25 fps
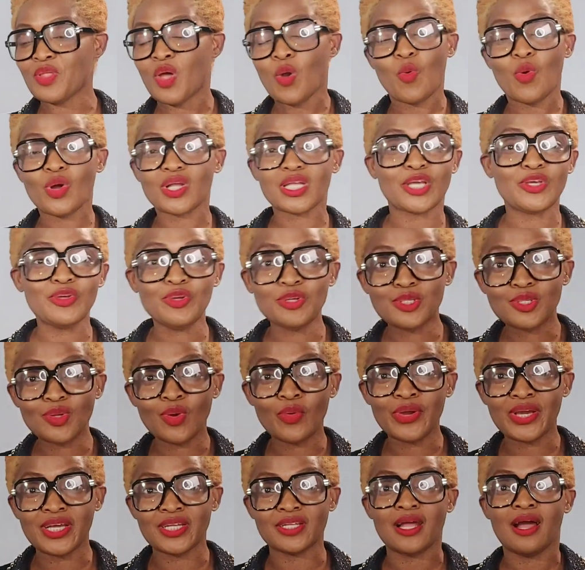What are you
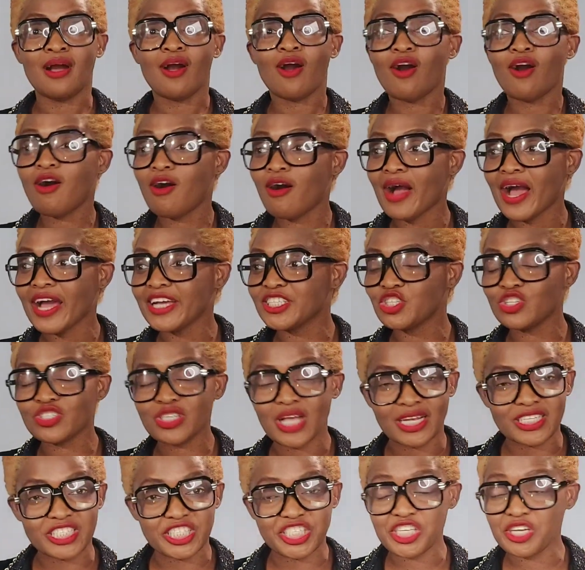doing? Oh, I just
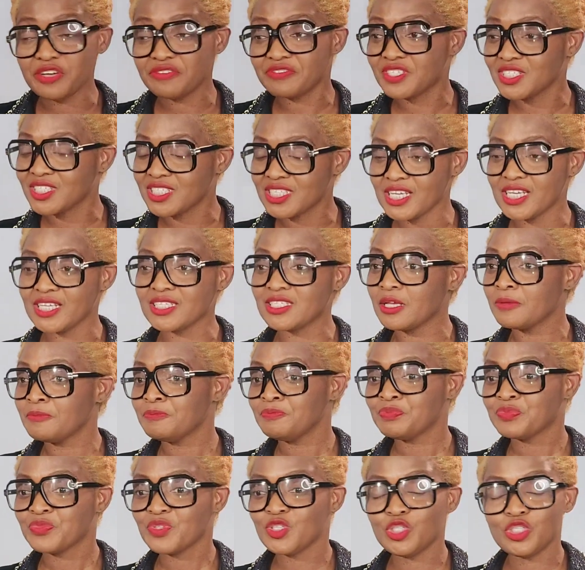achieved this,
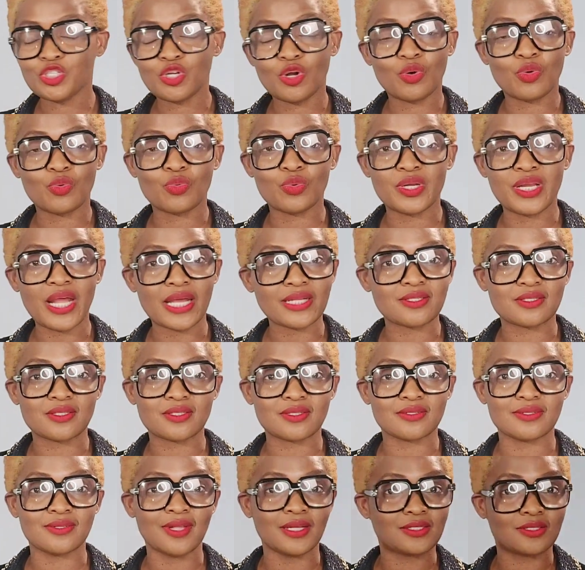you know,
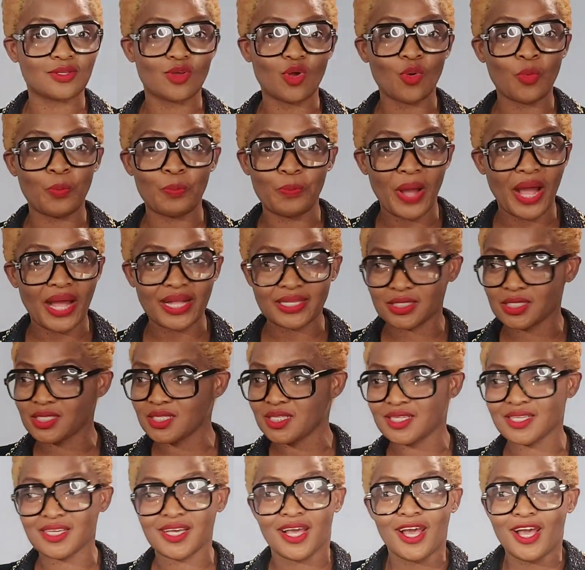let's go
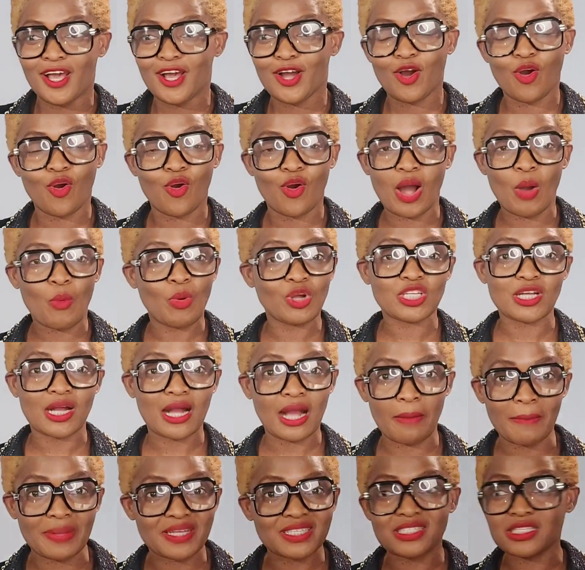party, or I want to
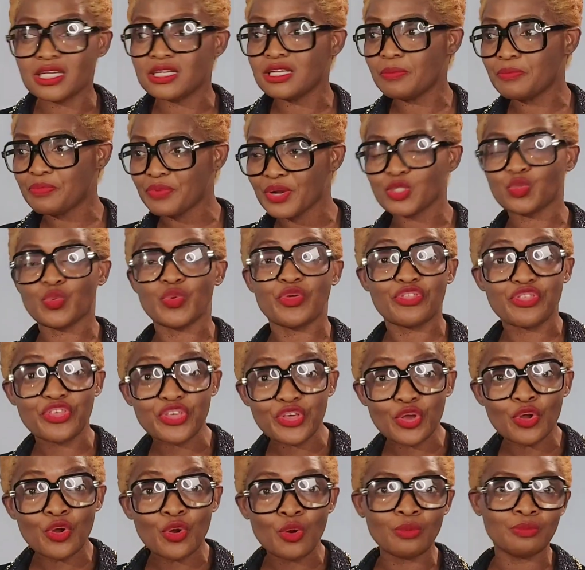come and celebrate with
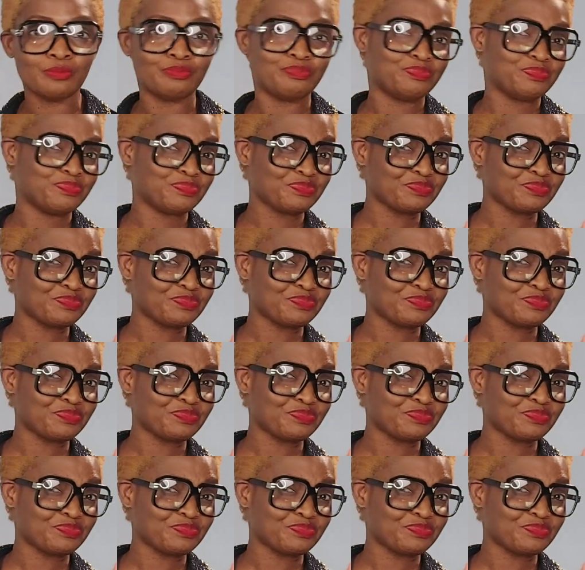you,